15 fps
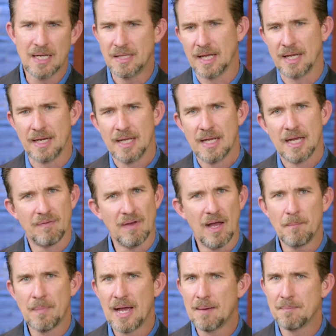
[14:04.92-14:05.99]
that if
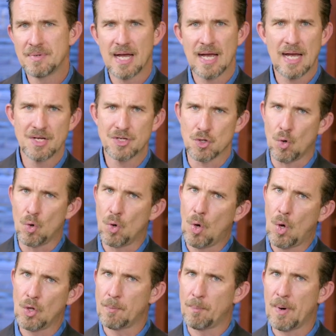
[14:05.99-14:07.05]
I'm baptized,
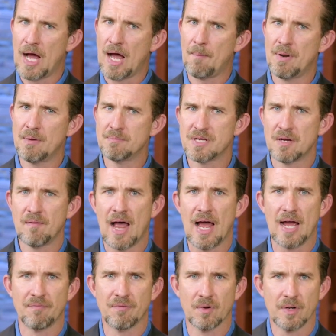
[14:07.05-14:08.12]
all the problems of
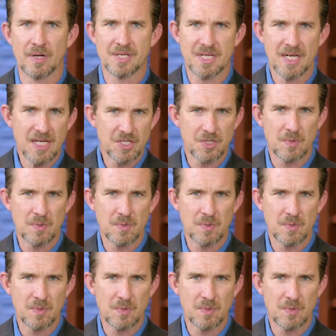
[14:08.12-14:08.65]
life are going to cease